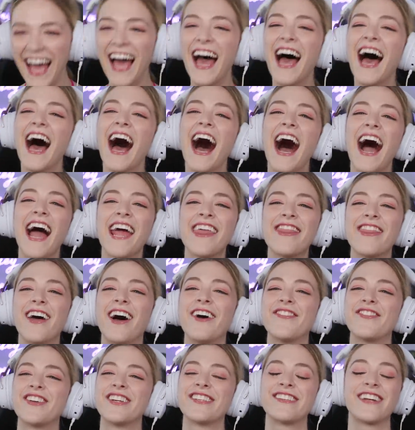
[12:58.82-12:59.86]
I
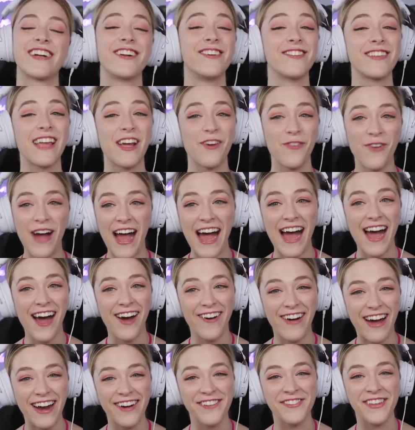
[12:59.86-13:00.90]
thought for a second, I was like, wow,
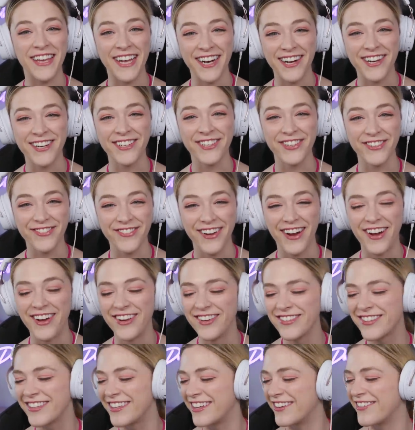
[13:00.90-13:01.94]
out of character,
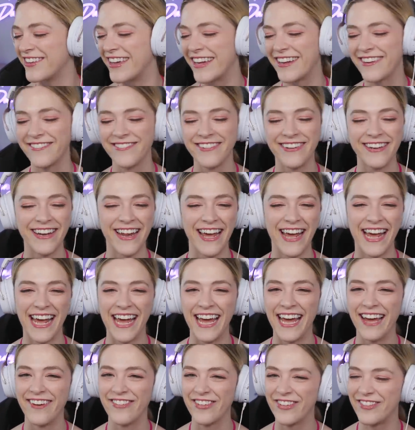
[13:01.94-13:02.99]
Rose. And they're like,
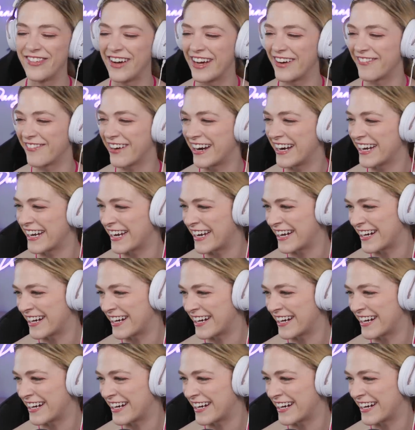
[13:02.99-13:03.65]
never mind, right in